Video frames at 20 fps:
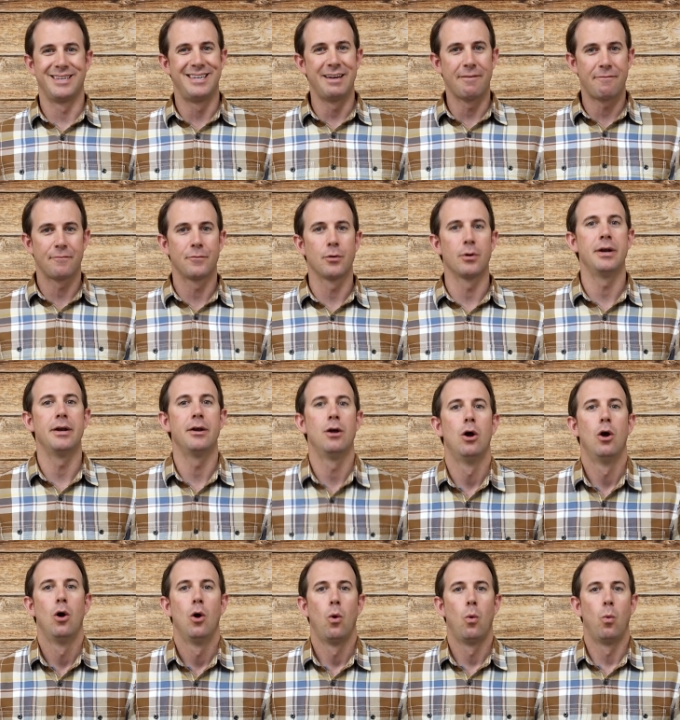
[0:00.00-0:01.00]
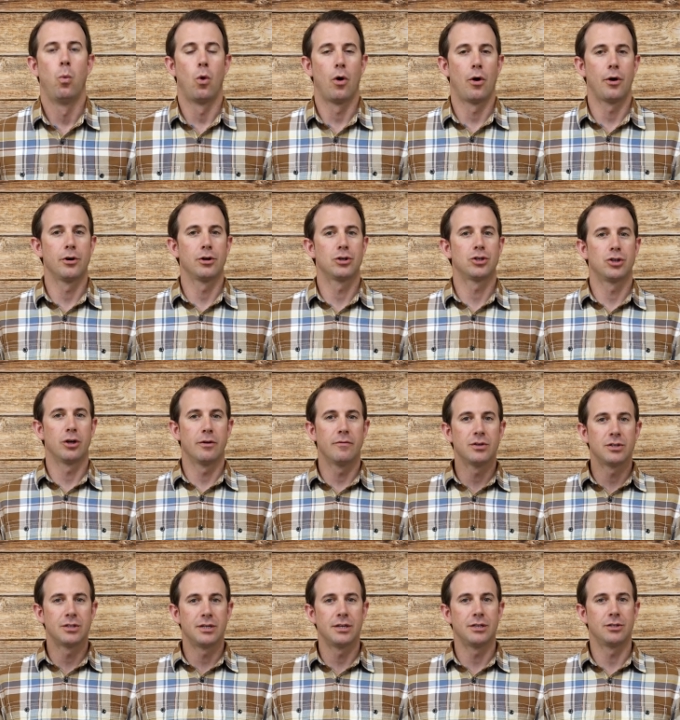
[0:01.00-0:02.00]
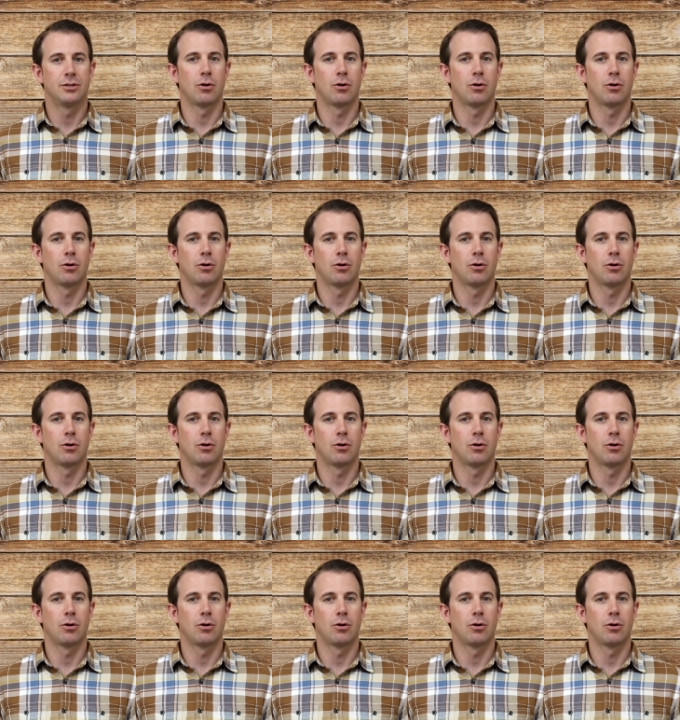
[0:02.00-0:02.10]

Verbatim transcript: different water services,